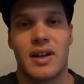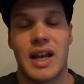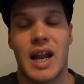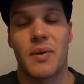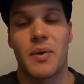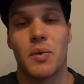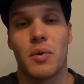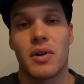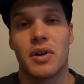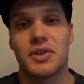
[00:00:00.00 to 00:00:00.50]
Now
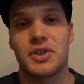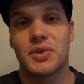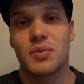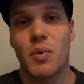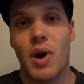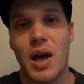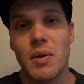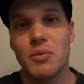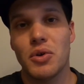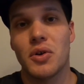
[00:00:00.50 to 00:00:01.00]
we wanted just
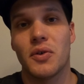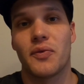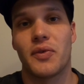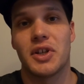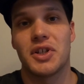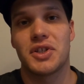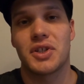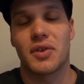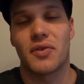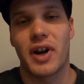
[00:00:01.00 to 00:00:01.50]
one more
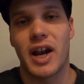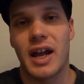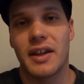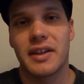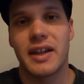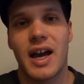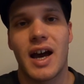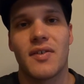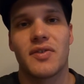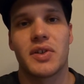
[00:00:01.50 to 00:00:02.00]
fish to round
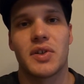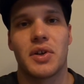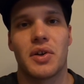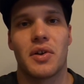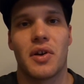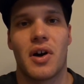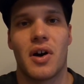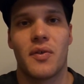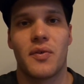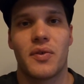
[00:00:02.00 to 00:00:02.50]
the
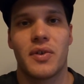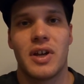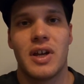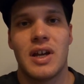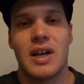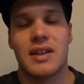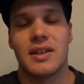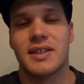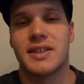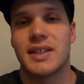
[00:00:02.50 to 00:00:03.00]
afternoon off.
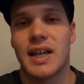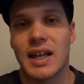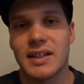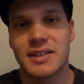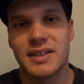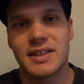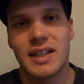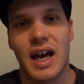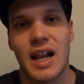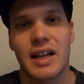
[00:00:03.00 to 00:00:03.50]
The
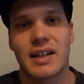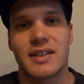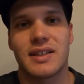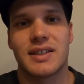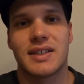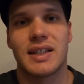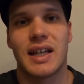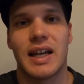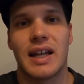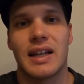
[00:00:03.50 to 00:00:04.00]
sun's starting to
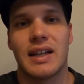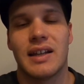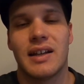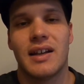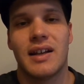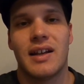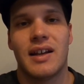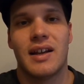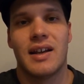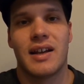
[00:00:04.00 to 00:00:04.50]
set,
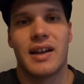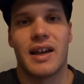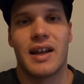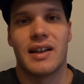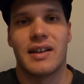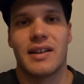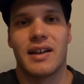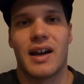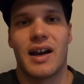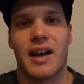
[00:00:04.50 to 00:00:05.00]

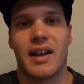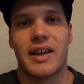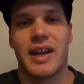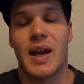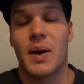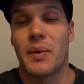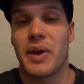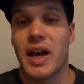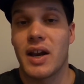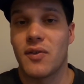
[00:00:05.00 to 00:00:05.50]
and
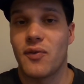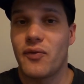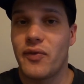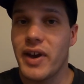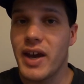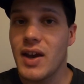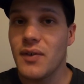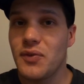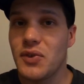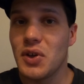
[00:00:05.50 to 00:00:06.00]
yeah, we had a
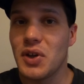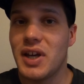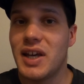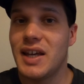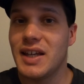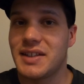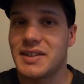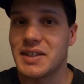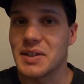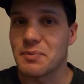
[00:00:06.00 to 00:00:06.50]
fair few
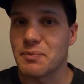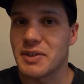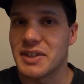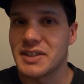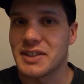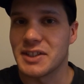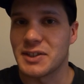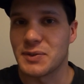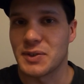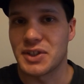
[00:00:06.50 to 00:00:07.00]
hits and
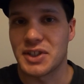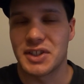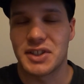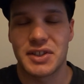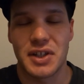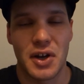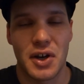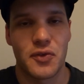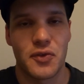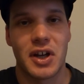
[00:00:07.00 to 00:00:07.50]
misses, which is
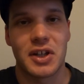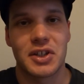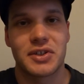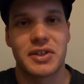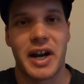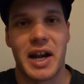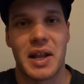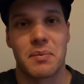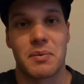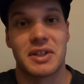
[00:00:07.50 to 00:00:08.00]
so
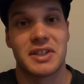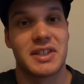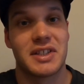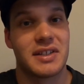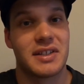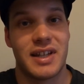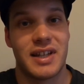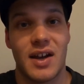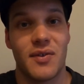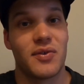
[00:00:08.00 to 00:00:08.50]
frustrating, but
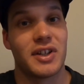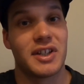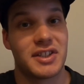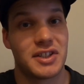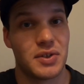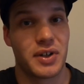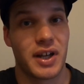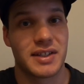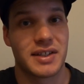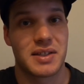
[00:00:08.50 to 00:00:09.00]
definitely
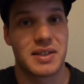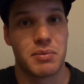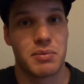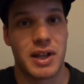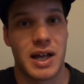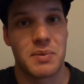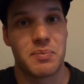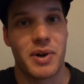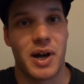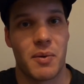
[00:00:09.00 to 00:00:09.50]
still gets the
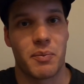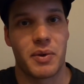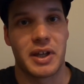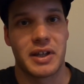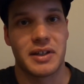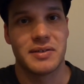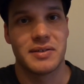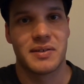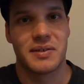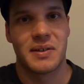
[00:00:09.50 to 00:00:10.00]
blood pumping.